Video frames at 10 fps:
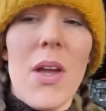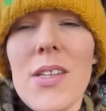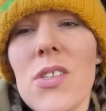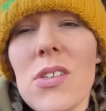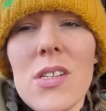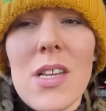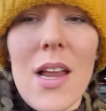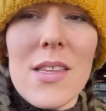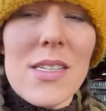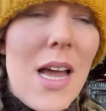But it's just a
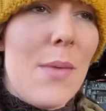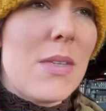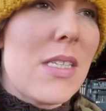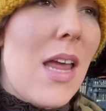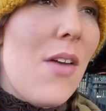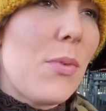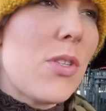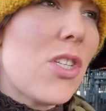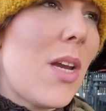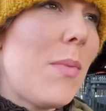sign of the times, isn't it?
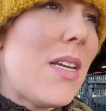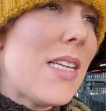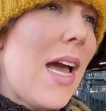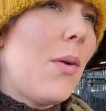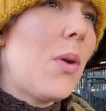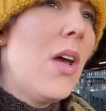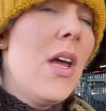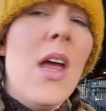Everyone's cheapening down.